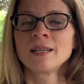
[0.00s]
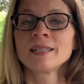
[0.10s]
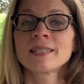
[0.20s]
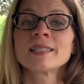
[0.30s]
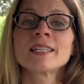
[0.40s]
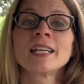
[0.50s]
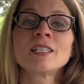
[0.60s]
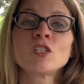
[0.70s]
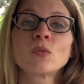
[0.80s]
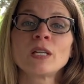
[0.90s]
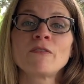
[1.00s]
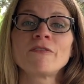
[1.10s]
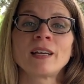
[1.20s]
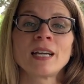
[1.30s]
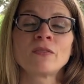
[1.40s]
Since
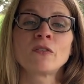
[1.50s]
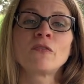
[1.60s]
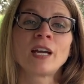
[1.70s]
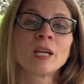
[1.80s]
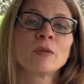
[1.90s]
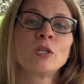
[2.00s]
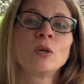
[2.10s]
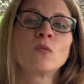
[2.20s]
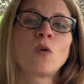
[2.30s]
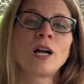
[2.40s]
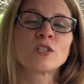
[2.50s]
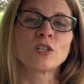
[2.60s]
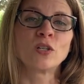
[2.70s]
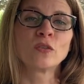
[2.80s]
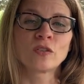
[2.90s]
1925, the firemen who have watched
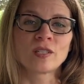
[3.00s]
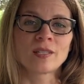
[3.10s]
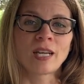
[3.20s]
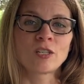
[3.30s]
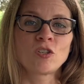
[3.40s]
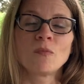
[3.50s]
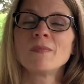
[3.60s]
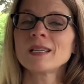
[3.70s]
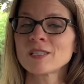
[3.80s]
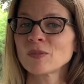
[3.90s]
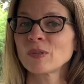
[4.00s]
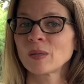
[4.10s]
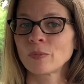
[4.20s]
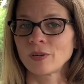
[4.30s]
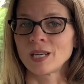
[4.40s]
over the statue must have been
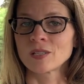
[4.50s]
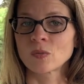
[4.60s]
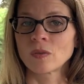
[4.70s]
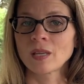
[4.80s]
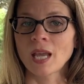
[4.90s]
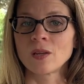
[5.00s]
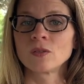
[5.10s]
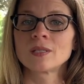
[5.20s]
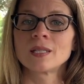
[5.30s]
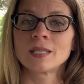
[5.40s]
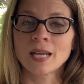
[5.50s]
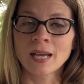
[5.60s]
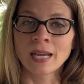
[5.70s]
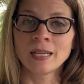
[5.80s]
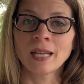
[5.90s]
impressed with Cadel's
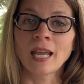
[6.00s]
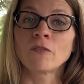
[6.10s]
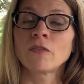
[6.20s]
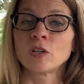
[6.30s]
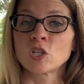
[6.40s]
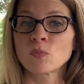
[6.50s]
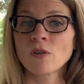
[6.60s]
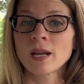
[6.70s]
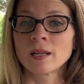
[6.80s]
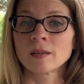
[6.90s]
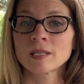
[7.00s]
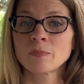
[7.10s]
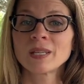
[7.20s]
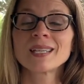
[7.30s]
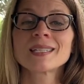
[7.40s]
design and finished
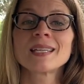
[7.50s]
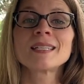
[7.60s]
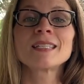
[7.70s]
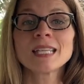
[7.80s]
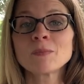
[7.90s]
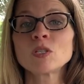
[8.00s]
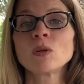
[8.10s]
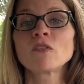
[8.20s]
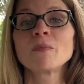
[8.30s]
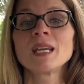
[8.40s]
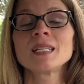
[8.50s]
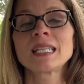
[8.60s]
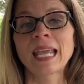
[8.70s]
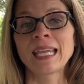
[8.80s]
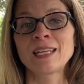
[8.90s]
product because they seem to have
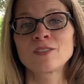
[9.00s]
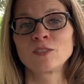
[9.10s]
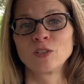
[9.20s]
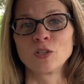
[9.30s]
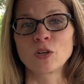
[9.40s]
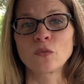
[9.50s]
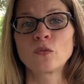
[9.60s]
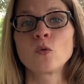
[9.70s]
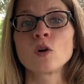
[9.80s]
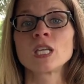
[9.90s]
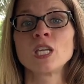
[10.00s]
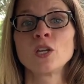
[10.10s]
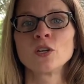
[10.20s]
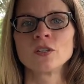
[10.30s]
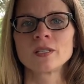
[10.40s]
maintained the look for
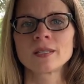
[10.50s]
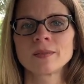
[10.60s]
years.